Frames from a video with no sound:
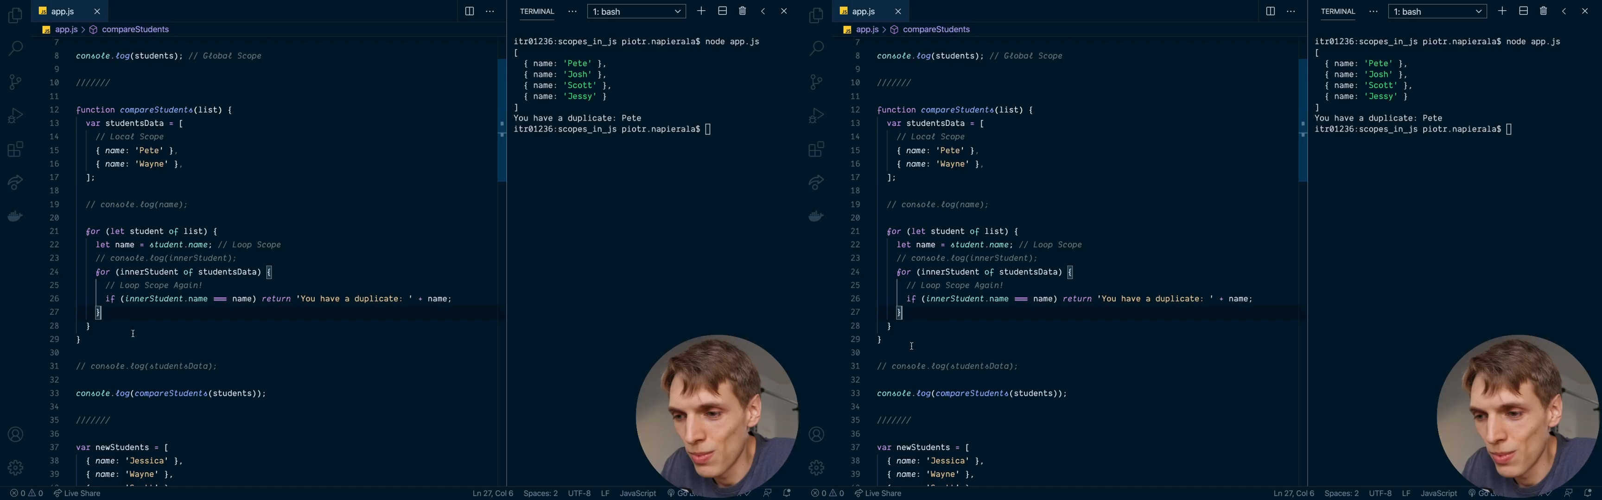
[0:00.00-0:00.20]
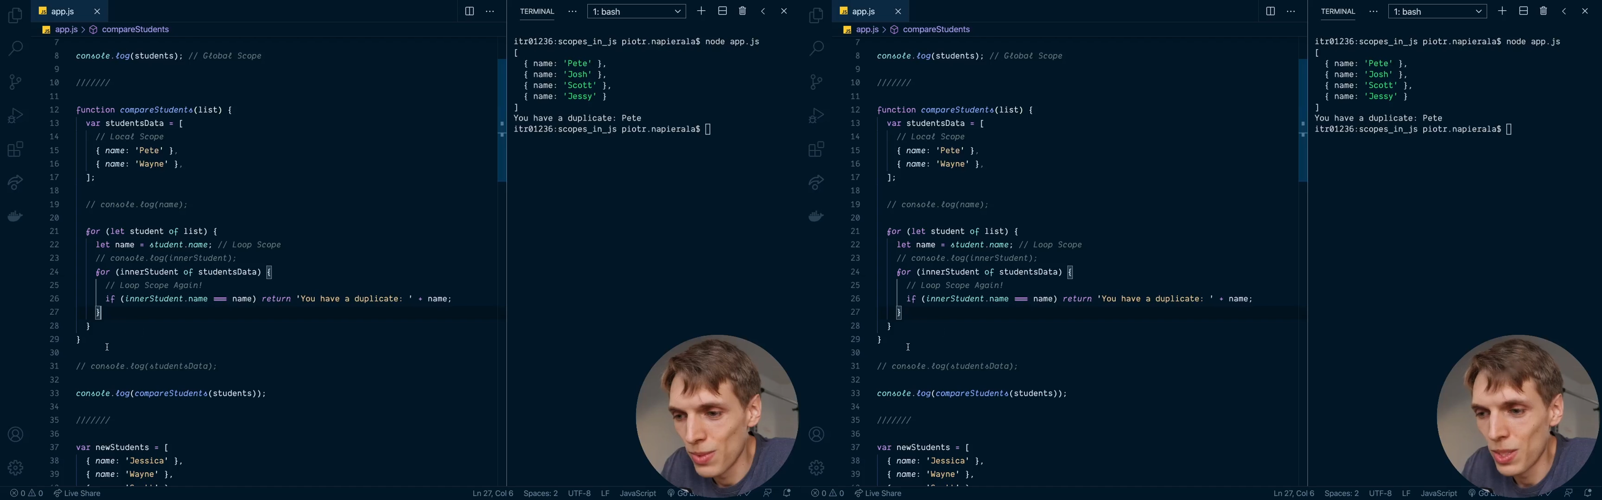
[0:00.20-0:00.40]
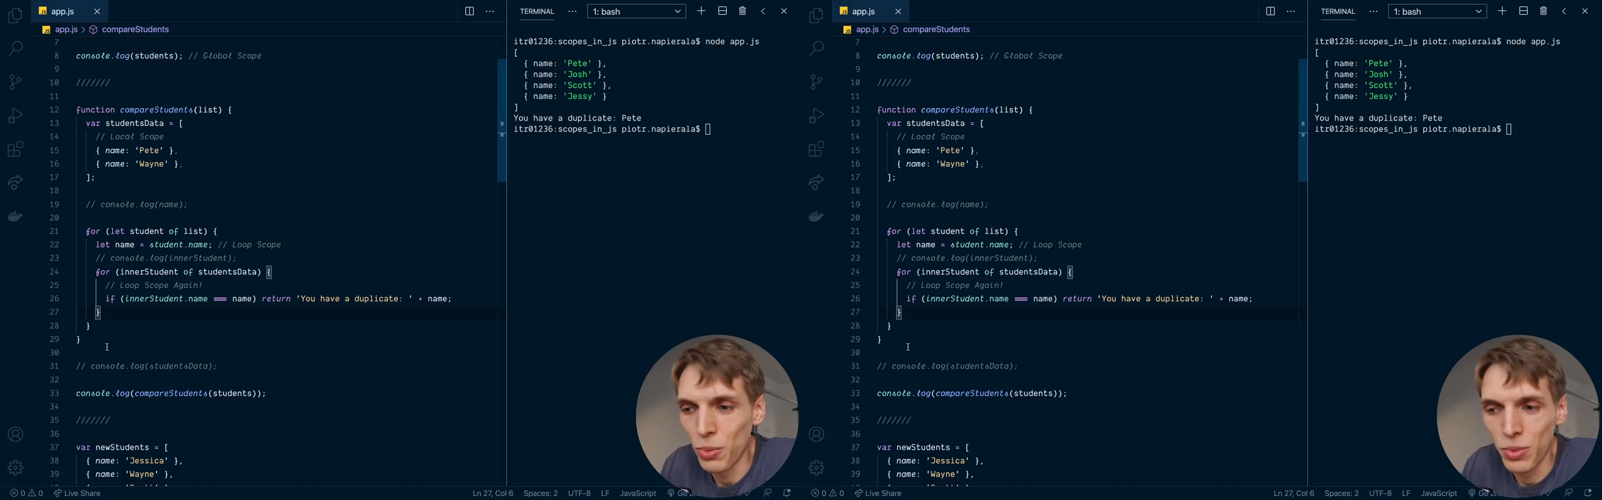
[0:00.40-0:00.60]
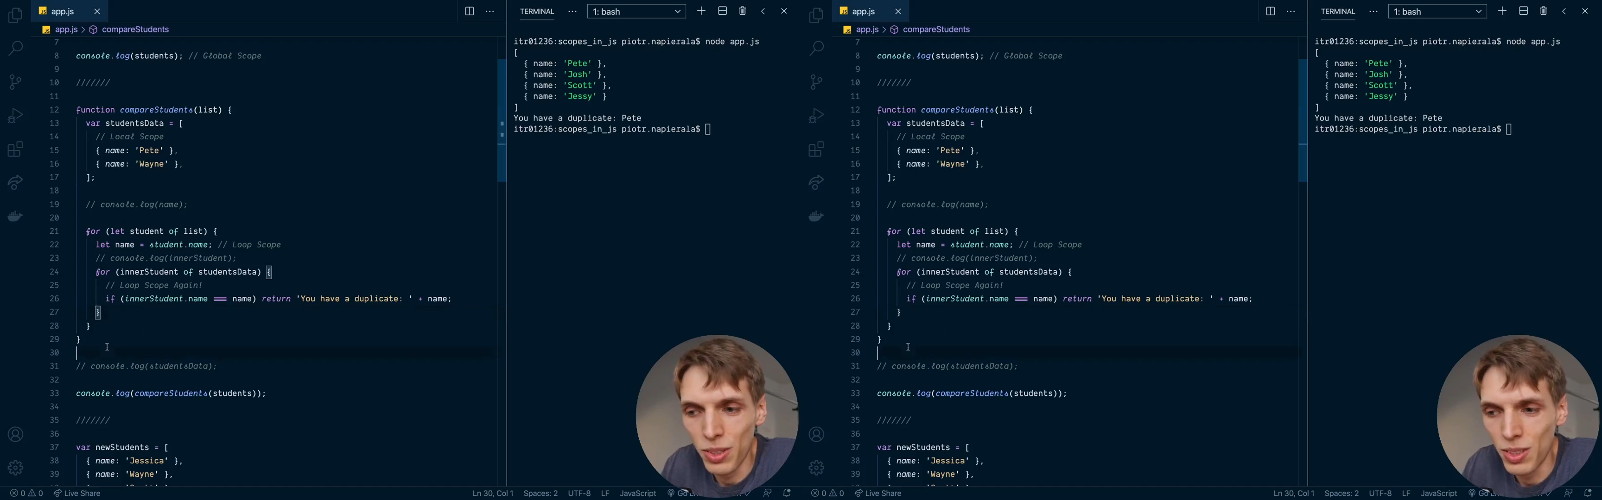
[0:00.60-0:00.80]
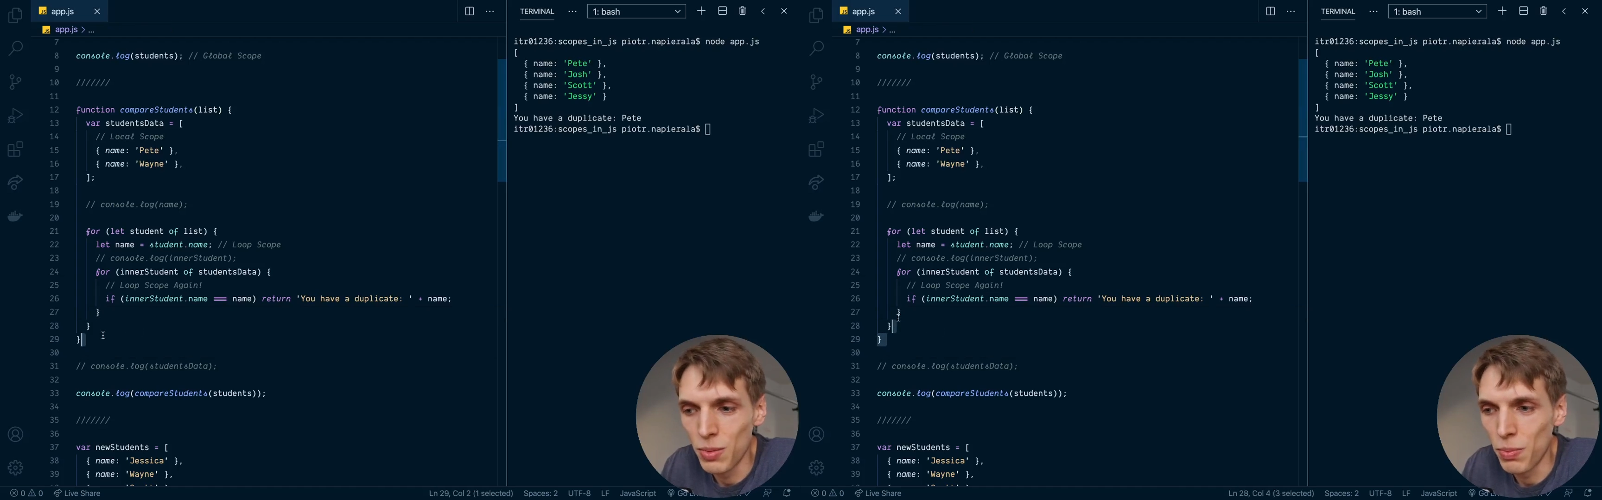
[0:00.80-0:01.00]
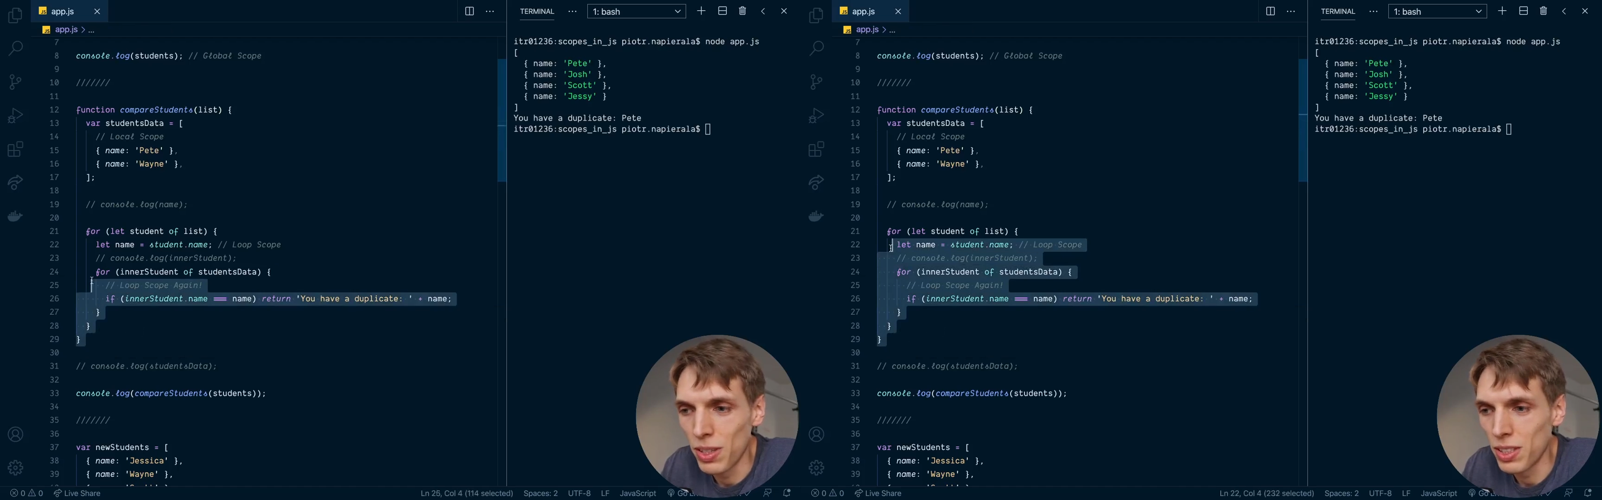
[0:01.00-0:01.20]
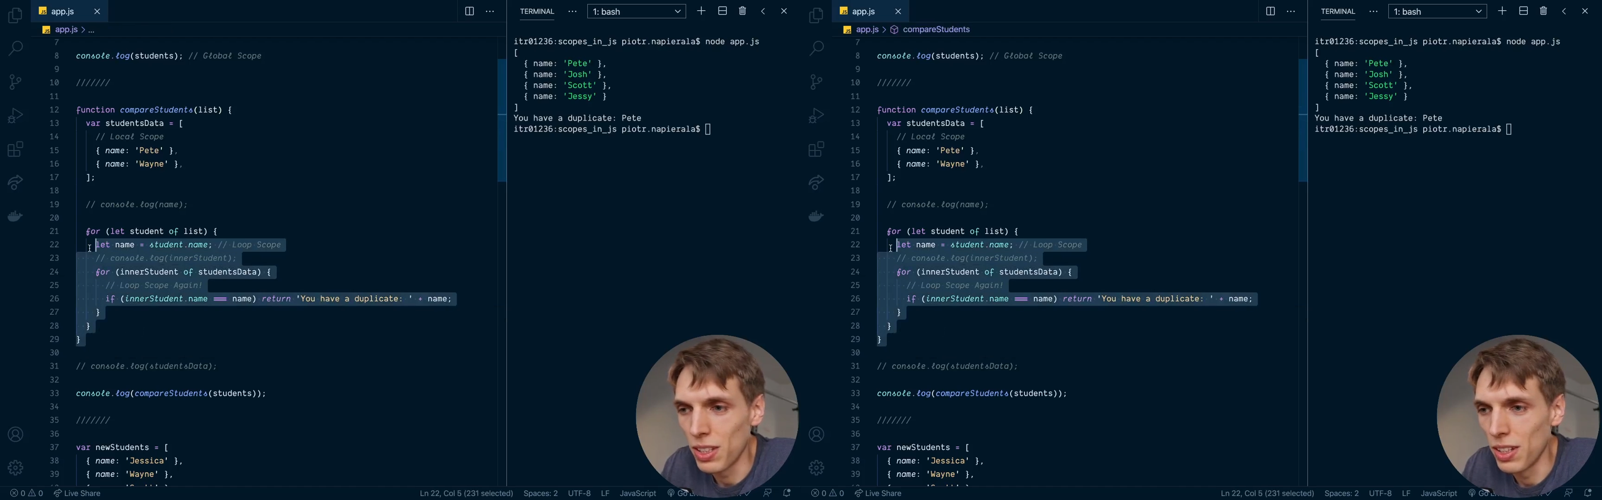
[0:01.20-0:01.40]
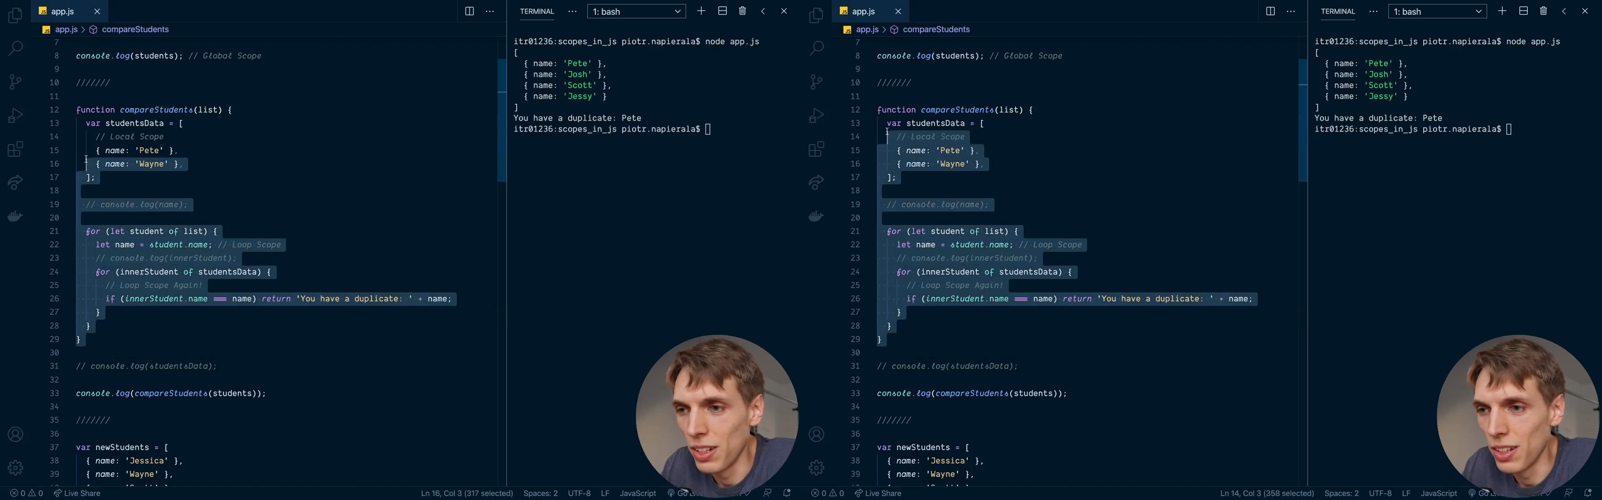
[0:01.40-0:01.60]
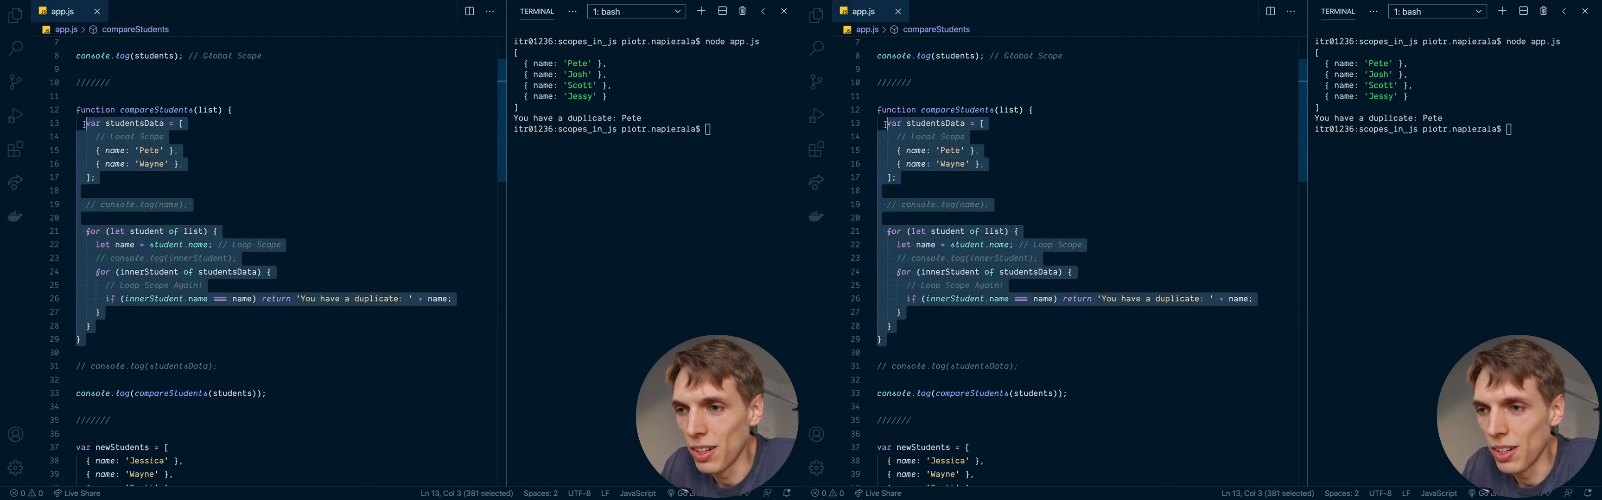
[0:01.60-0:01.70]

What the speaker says: So this is basically